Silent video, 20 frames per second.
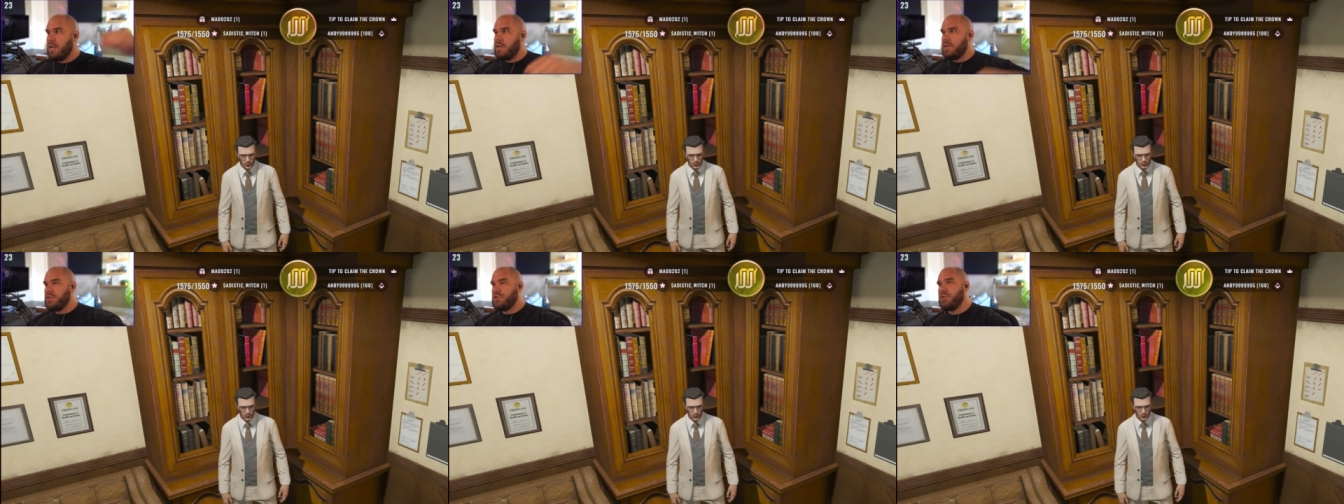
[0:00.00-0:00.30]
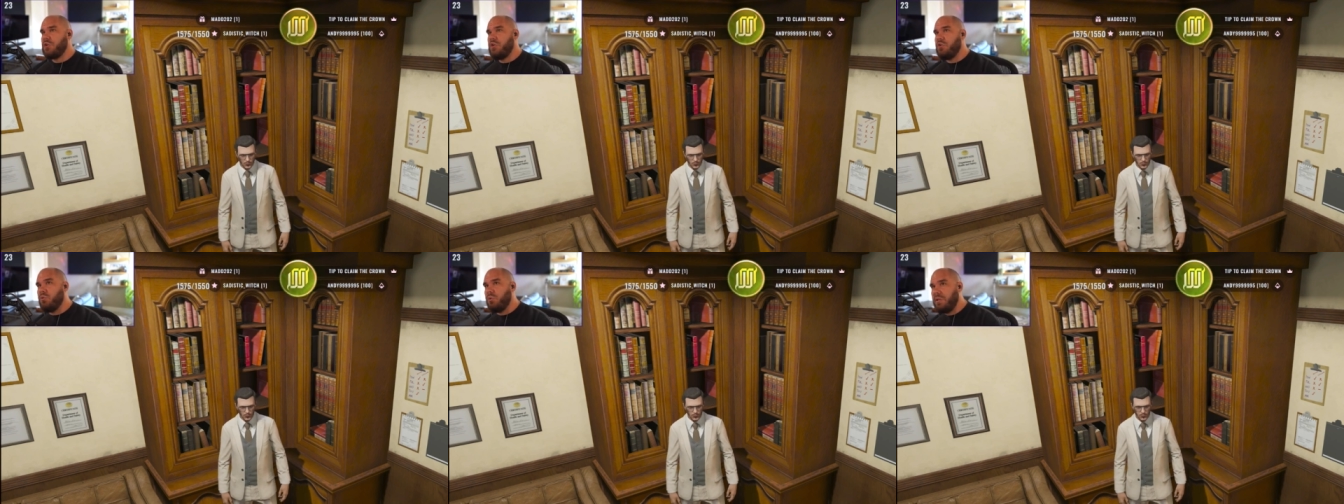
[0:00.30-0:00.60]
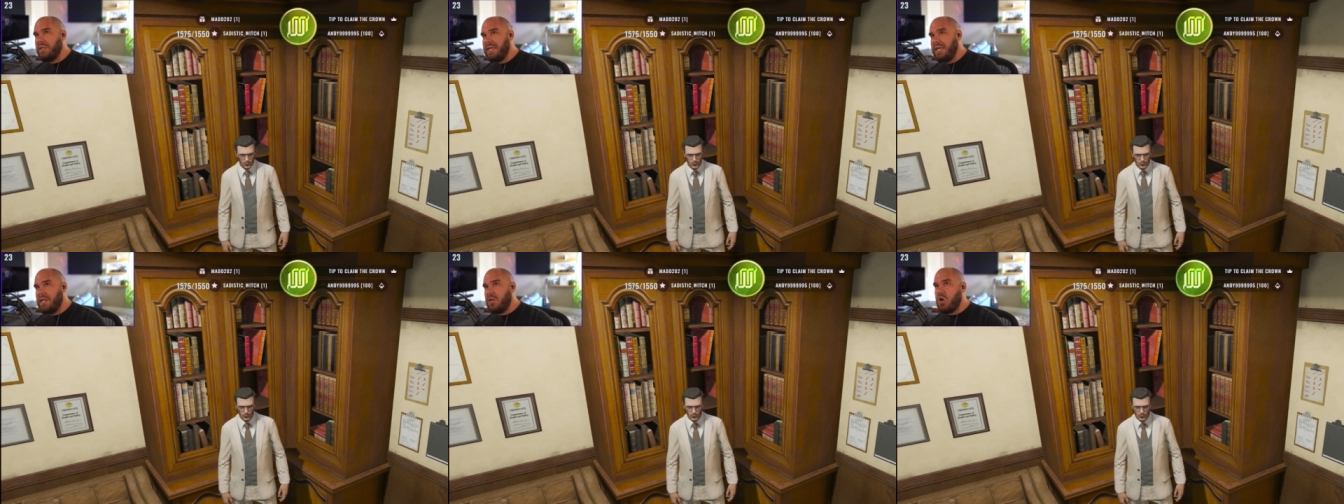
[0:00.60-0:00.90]
So you
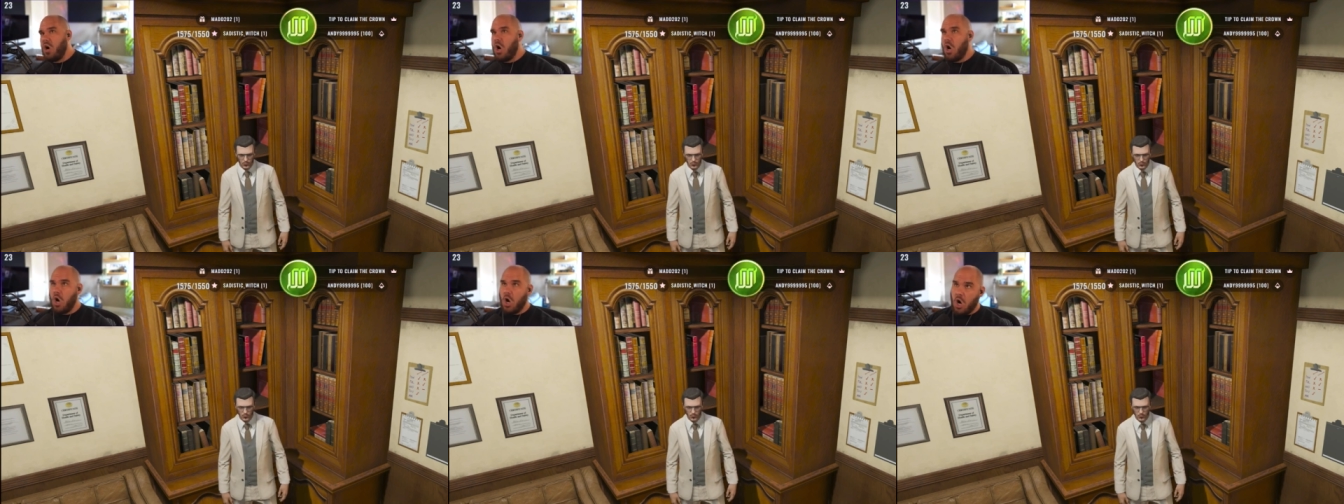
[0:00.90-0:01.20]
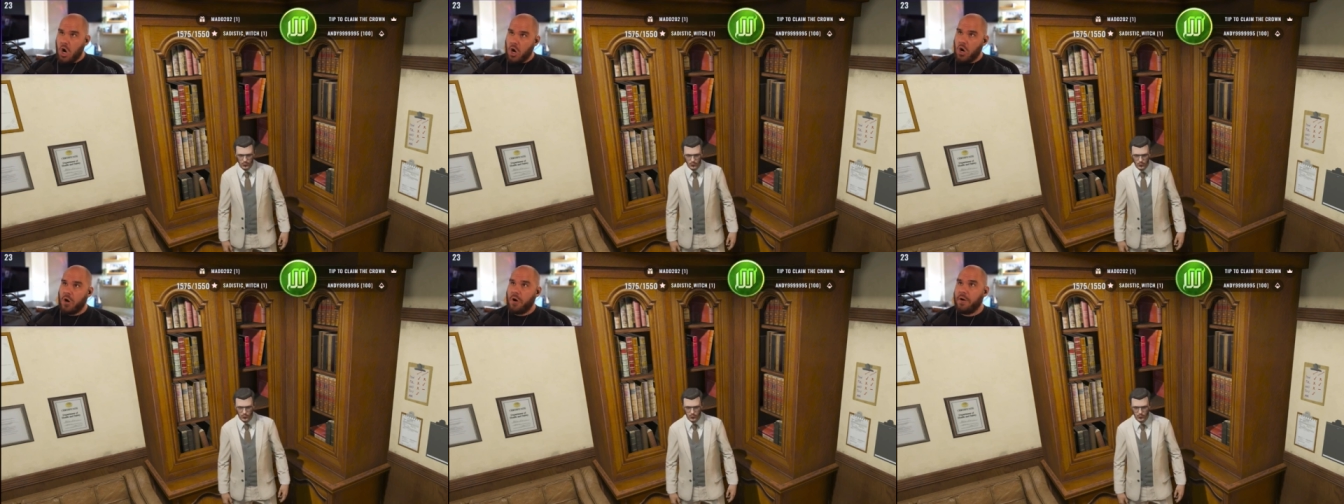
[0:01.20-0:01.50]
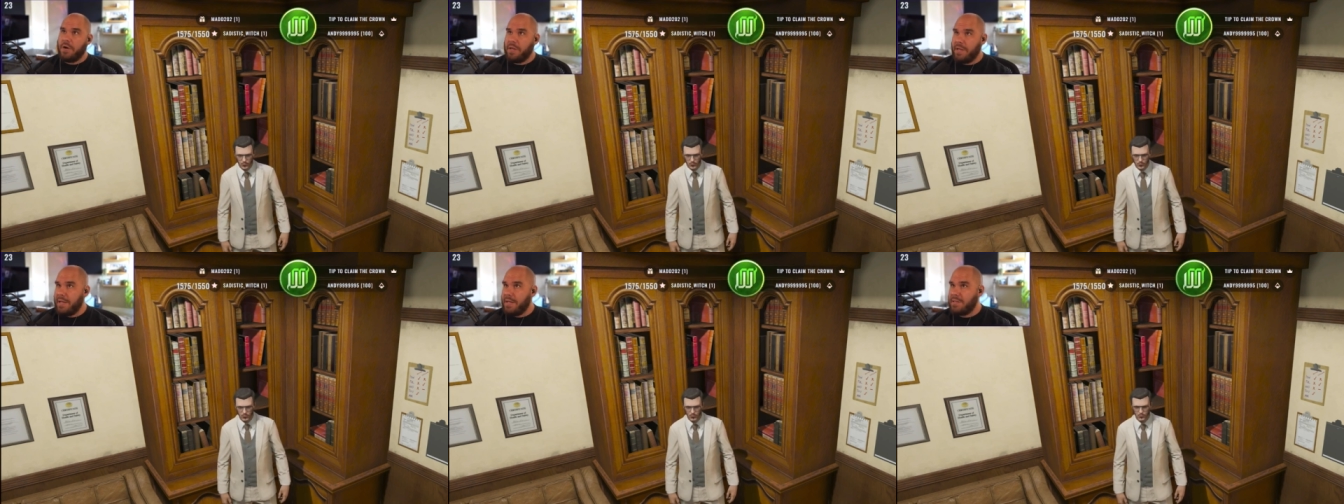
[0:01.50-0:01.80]
lean
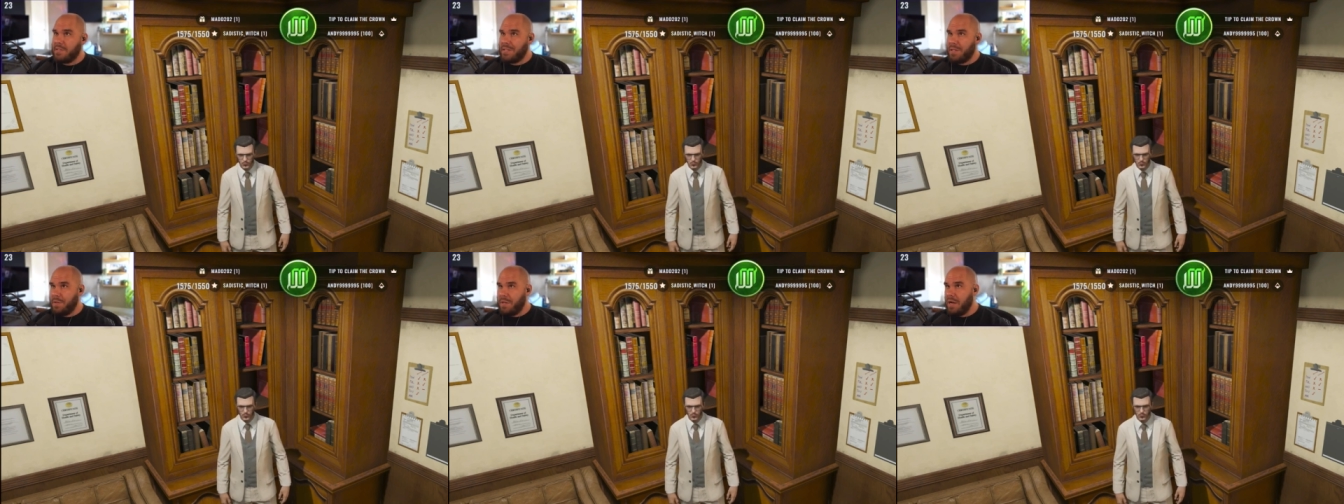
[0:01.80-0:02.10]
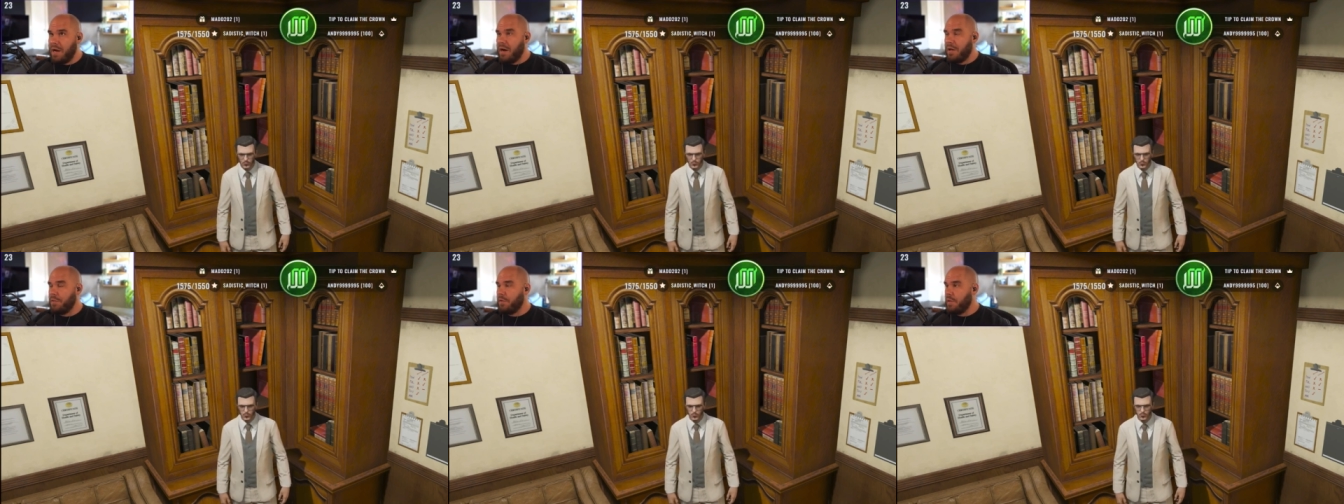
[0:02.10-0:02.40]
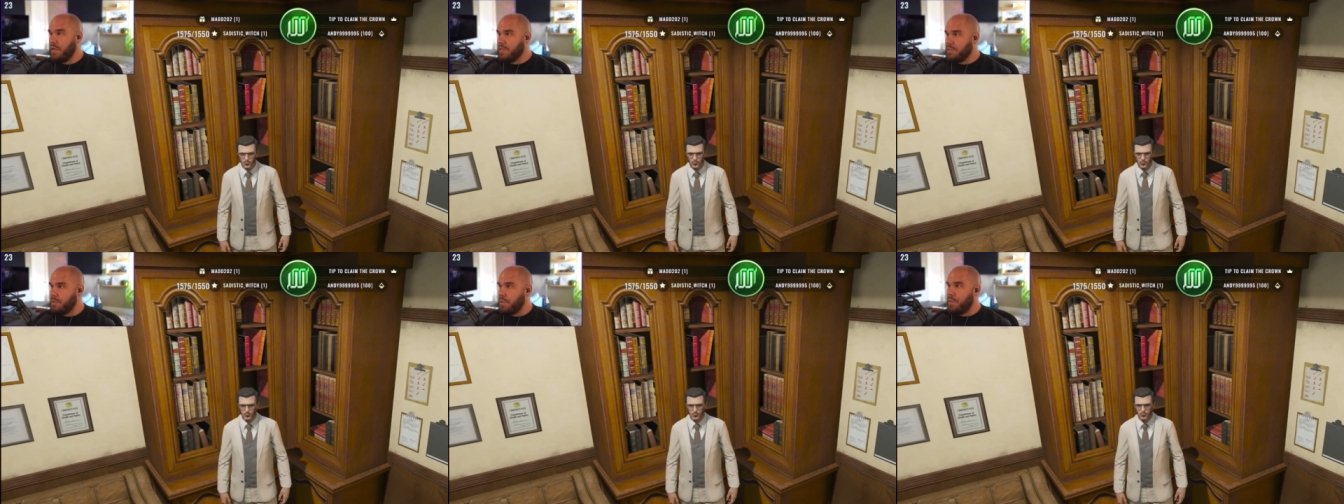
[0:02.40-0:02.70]
hard into the other into